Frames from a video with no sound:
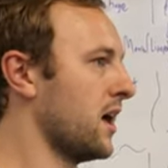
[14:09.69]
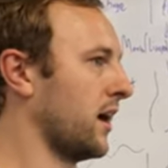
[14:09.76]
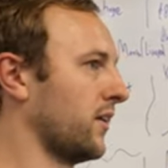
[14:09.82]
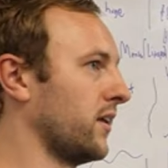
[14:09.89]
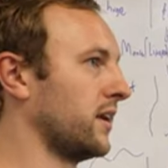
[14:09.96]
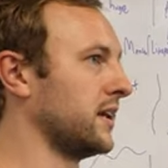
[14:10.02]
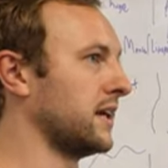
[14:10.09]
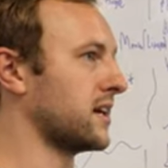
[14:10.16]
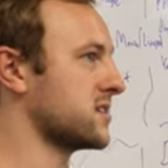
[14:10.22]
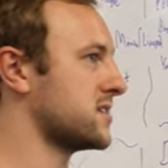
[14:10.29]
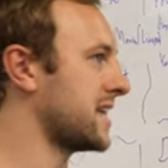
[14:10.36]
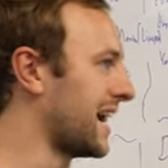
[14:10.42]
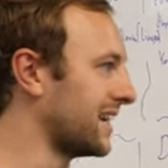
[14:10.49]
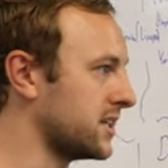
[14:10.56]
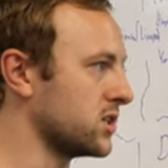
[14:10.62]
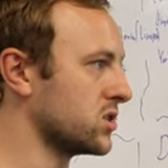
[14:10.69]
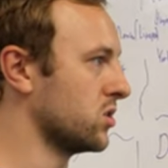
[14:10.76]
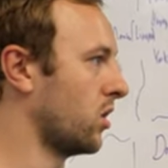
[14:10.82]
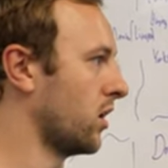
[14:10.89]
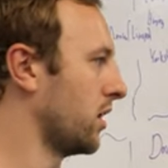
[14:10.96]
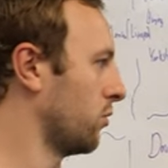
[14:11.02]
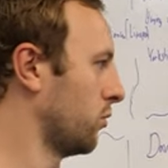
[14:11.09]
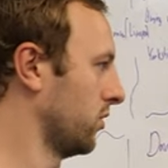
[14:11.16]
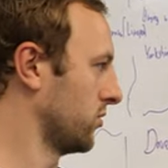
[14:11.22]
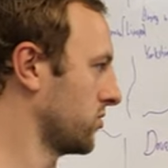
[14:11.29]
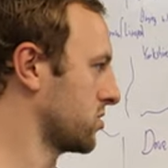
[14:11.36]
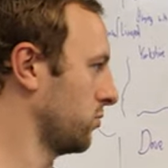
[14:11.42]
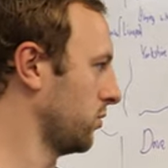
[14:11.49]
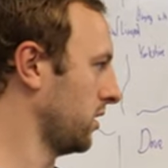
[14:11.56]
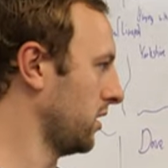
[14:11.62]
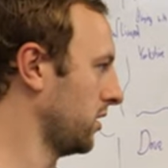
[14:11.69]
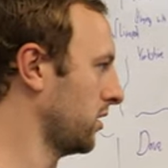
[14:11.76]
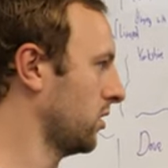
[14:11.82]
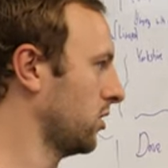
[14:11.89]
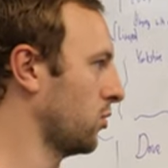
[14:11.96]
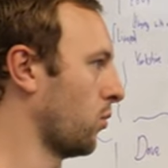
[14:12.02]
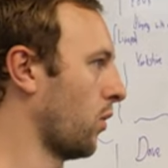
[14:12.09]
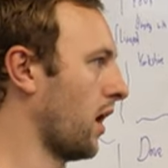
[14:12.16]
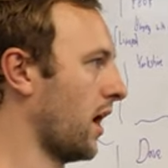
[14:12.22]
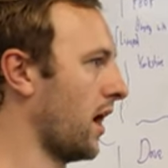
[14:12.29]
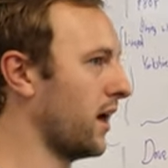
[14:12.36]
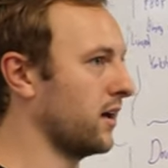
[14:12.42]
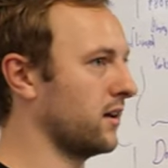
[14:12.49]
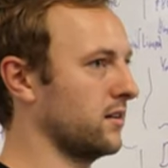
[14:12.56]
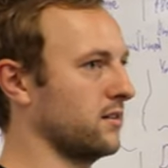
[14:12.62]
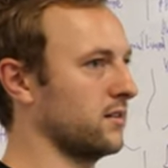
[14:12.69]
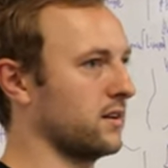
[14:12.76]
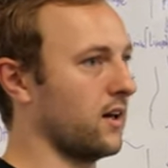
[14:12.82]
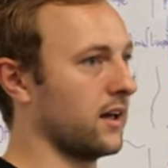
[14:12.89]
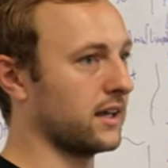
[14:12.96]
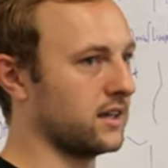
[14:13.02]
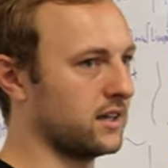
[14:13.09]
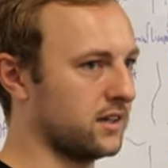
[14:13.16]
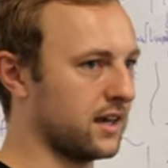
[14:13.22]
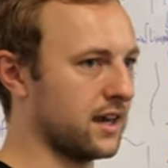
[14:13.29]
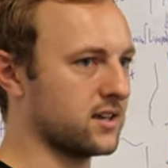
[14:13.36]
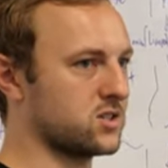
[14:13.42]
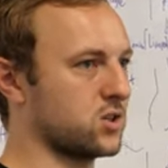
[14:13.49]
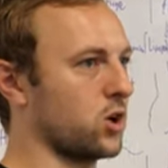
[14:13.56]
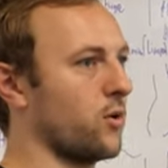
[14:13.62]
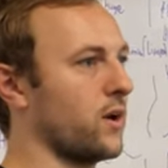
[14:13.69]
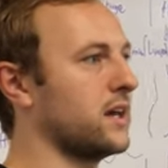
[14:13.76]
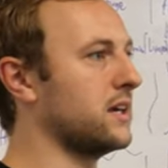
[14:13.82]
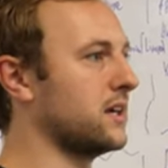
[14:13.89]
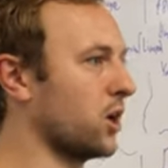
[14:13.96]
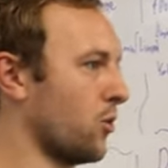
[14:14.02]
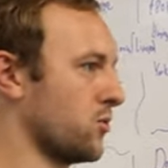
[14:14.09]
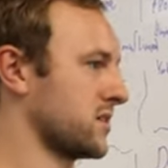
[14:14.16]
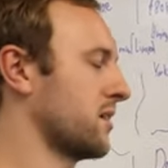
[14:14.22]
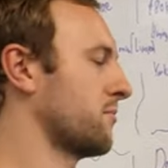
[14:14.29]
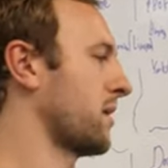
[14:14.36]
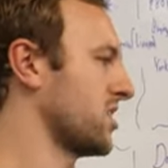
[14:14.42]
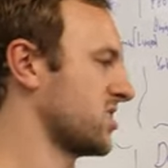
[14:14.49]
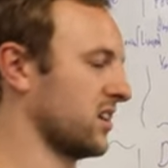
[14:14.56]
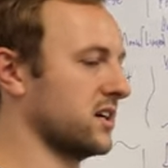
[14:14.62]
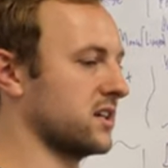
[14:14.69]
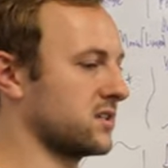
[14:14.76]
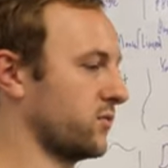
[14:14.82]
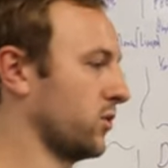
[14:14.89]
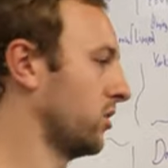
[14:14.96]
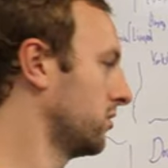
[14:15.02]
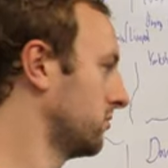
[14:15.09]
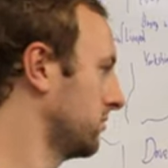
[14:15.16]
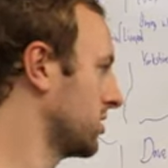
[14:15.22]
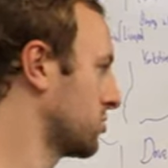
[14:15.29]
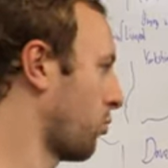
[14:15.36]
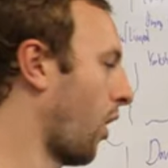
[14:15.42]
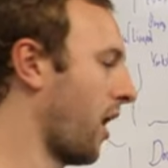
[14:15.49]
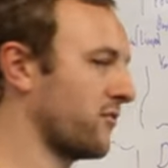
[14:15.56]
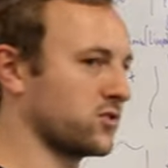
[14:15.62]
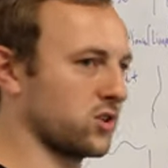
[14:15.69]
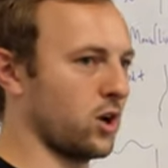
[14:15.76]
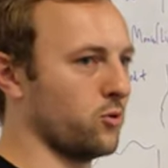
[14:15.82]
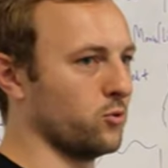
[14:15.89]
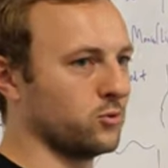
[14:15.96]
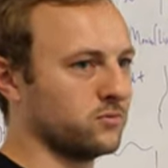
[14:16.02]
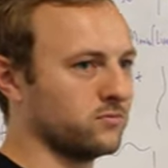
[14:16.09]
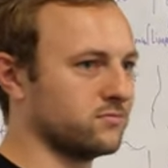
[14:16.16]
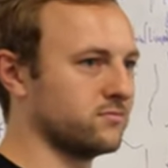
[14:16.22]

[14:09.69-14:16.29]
And then he has daddy's night once a week where like he goes, basically it's for his wife to go